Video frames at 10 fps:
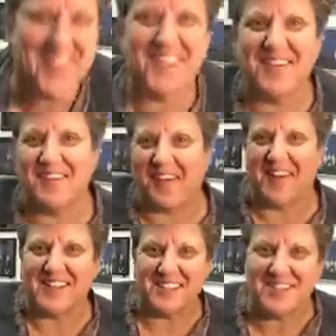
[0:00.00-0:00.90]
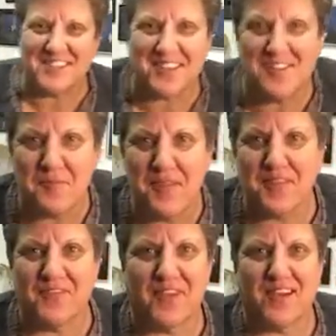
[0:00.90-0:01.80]
Thank you. All right. So just a little bit
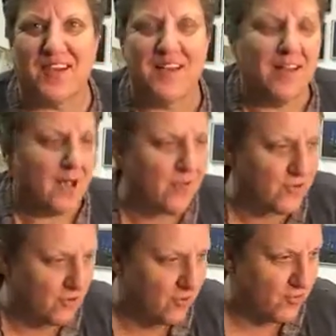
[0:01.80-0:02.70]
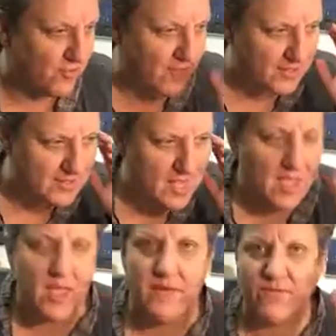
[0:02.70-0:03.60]
of uh, other other things.
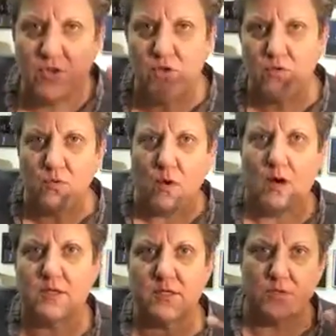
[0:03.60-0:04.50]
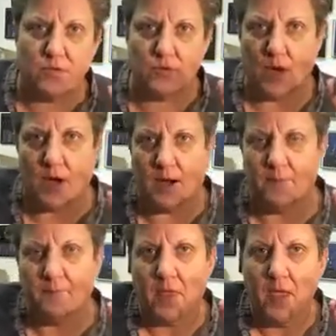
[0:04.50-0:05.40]
If you want to.
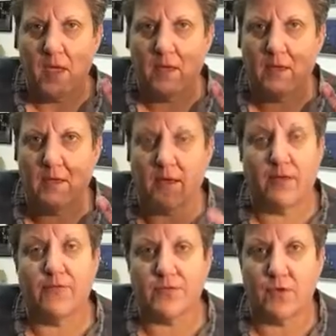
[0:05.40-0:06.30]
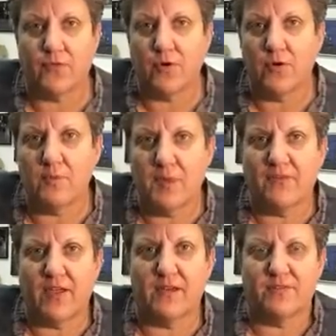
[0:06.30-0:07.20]
Um, if, so if you're a big
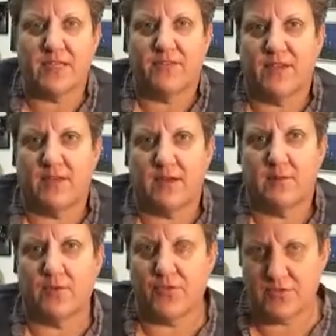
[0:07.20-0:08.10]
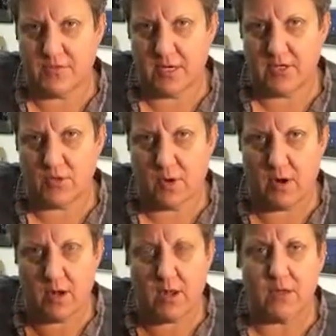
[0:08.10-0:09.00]
fan of Safe Haven Animal
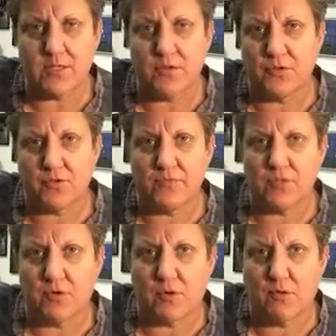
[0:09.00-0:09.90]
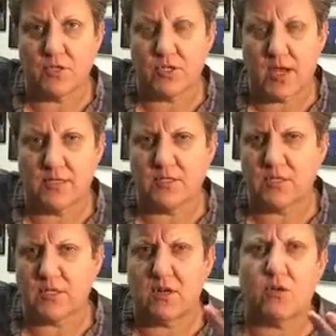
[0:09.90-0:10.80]
Sanctuary and also the thrift store, which has
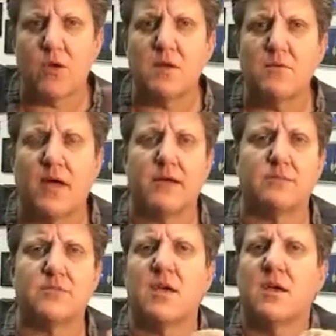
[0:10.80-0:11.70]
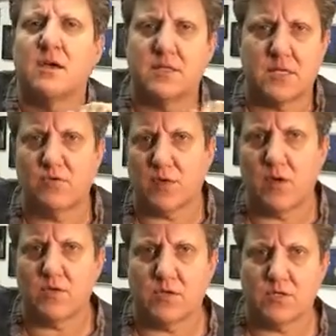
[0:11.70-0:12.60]
just incredible items Cassandra
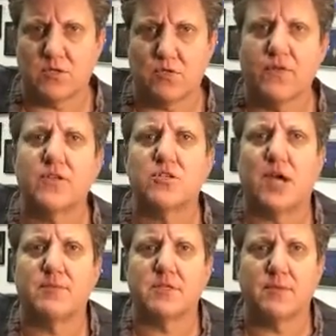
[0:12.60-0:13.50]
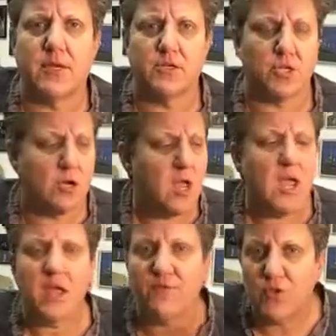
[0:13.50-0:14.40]
Lockwood does a terrific job as the manager.
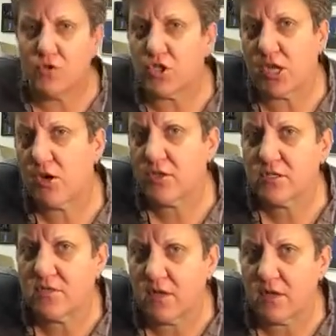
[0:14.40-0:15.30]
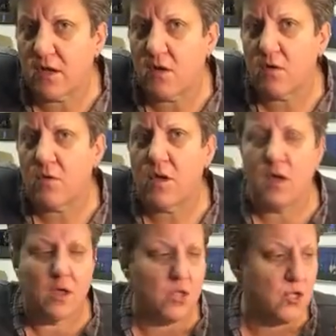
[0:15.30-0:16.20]
If you share this video,
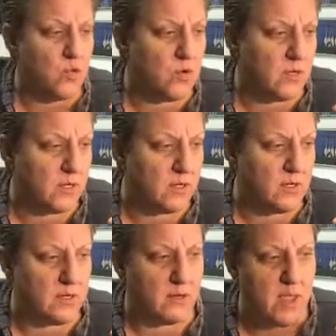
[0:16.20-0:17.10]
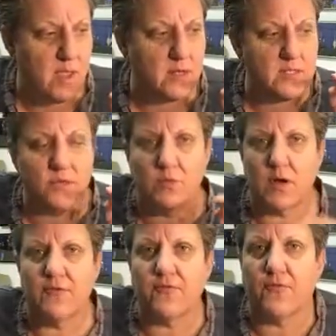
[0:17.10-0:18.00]
you will get a, into the
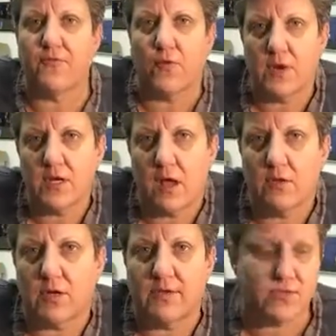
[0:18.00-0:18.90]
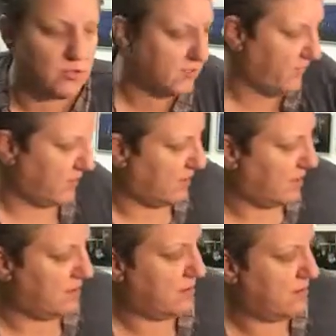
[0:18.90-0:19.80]
running for a $40 gift
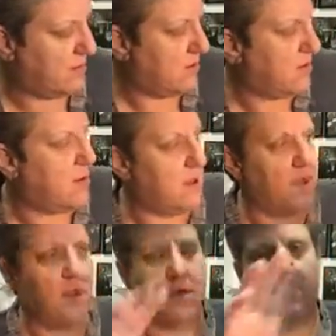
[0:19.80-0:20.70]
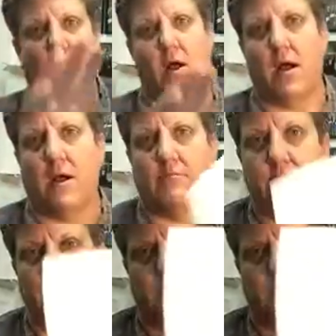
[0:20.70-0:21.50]
certificate from